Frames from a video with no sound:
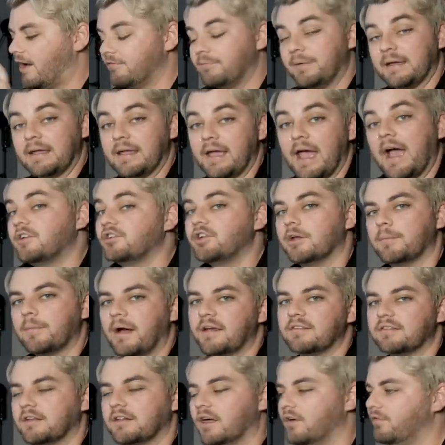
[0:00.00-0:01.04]
I've been catching
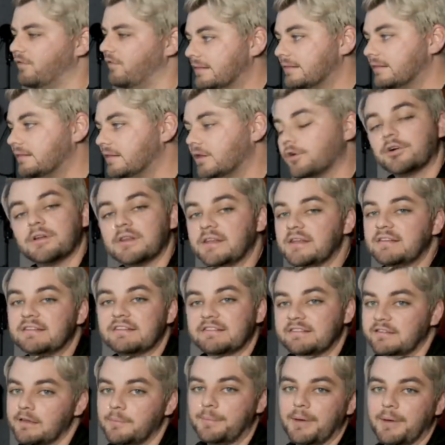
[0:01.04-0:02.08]
myself literally
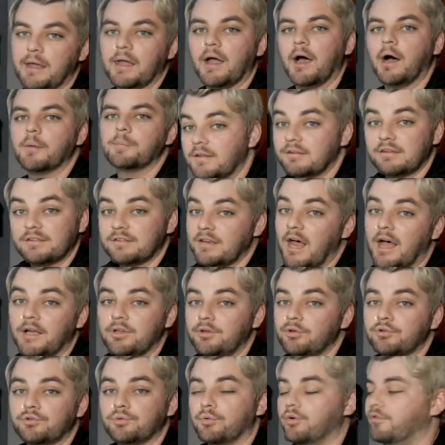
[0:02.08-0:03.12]
slipping up. This is
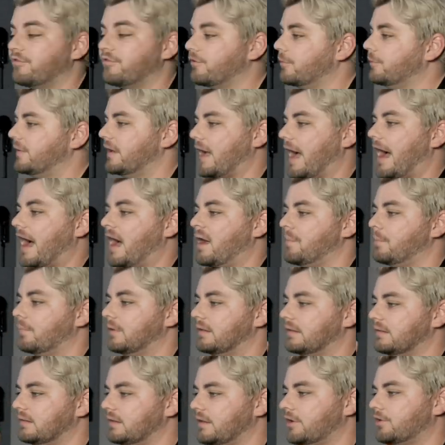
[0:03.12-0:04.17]
not usual for me.
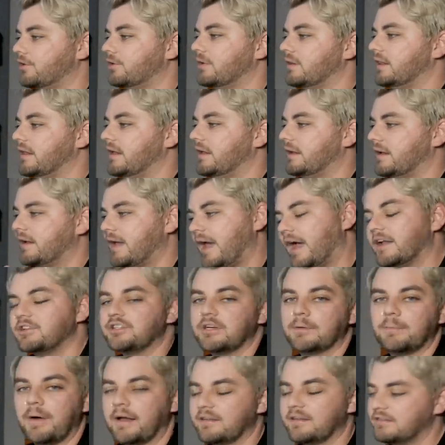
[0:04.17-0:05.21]
I'm literally
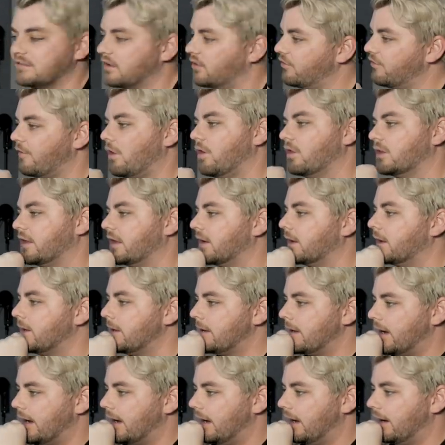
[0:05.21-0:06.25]
catching myself falling.
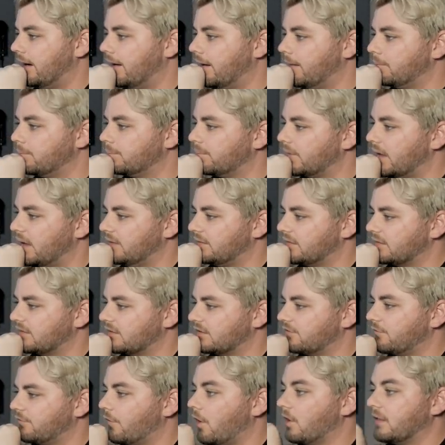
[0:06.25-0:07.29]
Um, and this
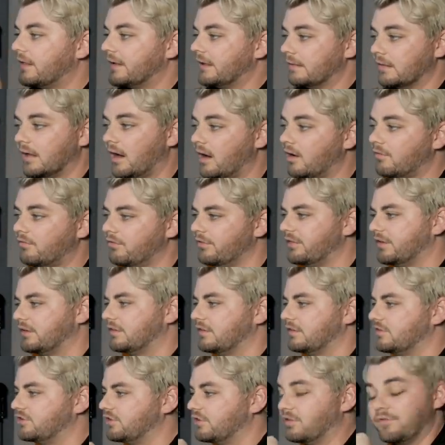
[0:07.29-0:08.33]
is falling in love.
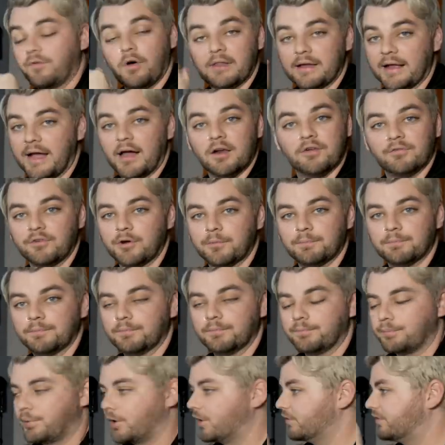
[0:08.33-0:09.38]
This is just falling out of your
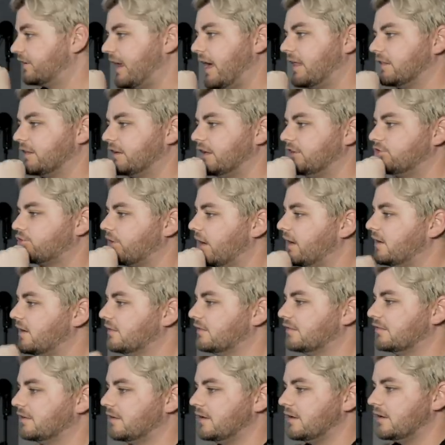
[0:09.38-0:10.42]
personality
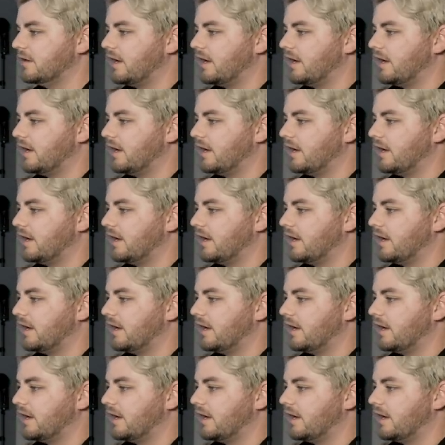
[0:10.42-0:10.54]
traits.